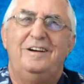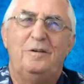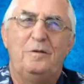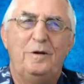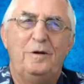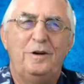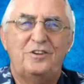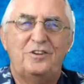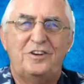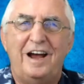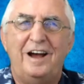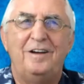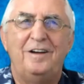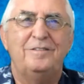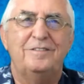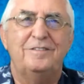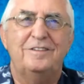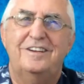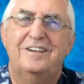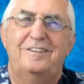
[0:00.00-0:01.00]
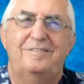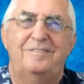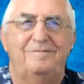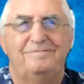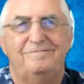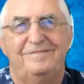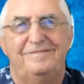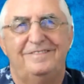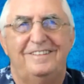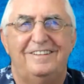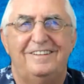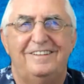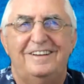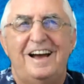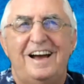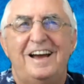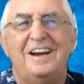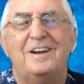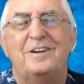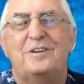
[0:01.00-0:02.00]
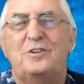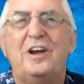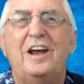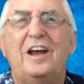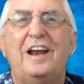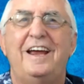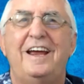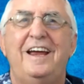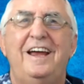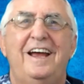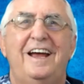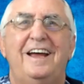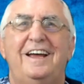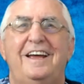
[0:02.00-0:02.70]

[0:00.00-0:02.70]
which sounds kind of silly,